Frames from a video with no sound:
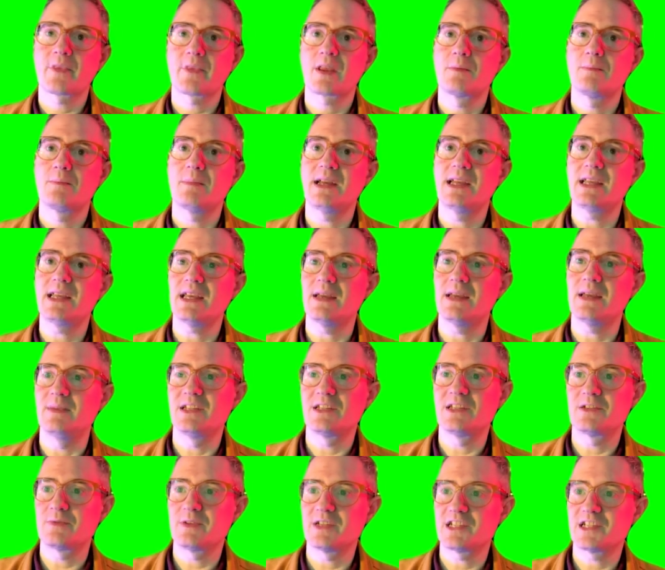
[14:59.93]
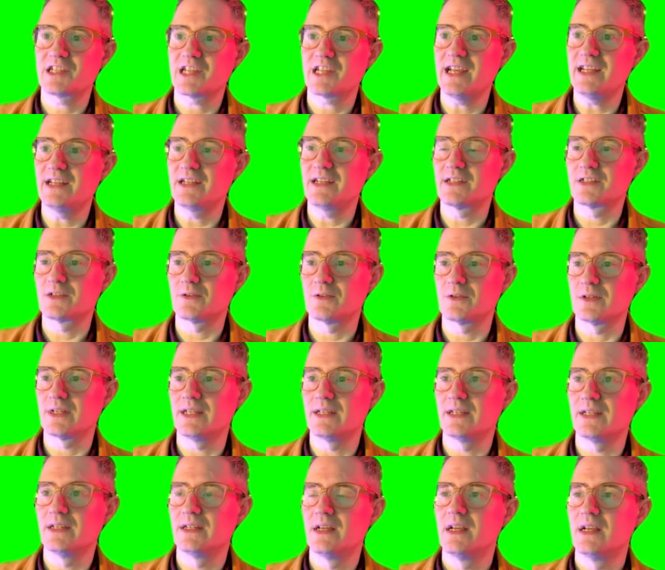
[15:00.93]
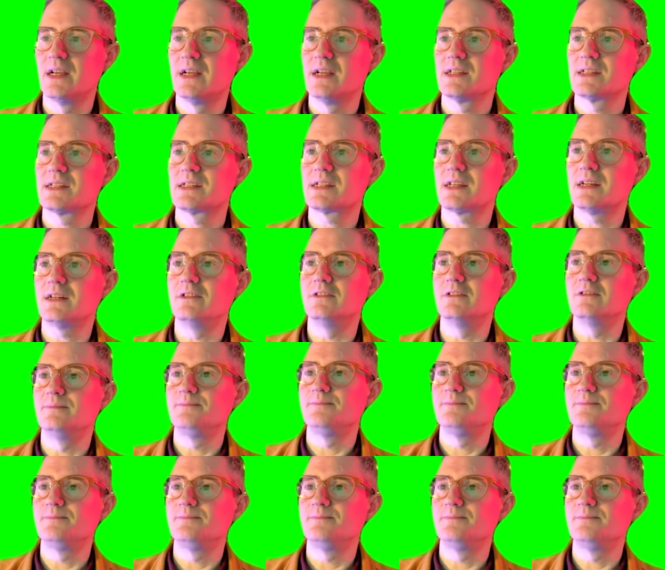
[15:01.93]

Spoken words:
Make image with shader toy. So